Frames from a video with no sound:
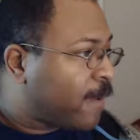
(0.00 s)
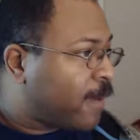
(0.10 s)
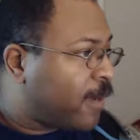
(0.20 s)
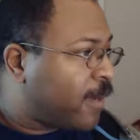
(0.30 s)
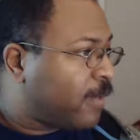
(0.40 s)

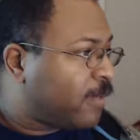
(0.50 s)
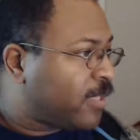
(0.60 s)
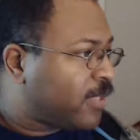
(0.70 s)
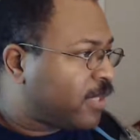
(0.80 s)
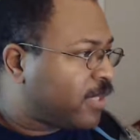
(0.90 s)

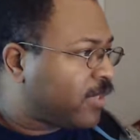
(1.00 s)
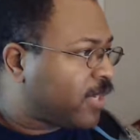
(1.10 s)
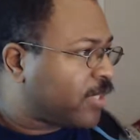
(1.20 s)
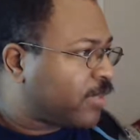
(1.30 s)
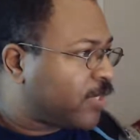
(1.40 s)
Let's look
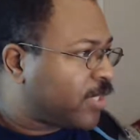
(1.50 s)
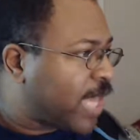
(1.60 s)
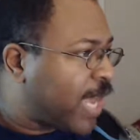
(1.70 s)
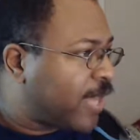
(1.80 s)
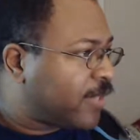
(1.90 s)
at some
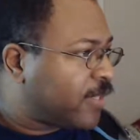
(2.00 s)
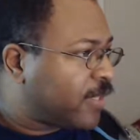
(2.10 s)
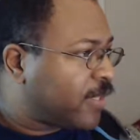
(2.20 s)
stats